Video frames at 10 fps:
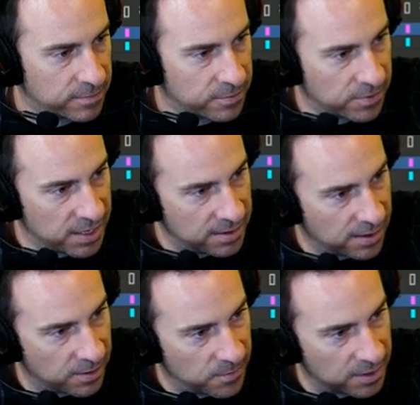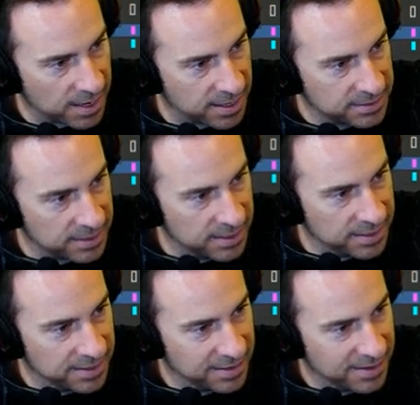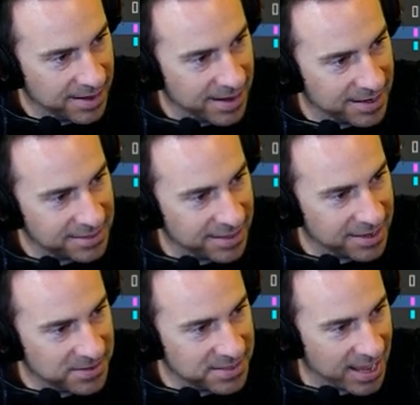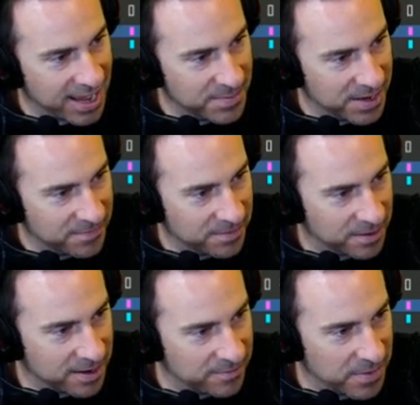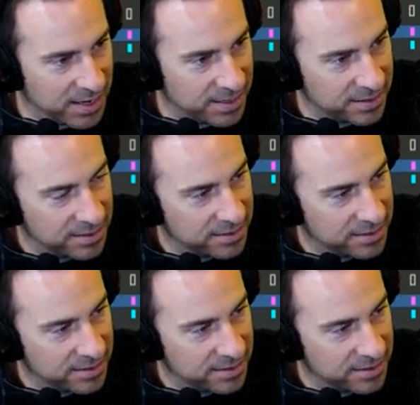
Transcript: create artwork. I actually like using Animate for a lot of my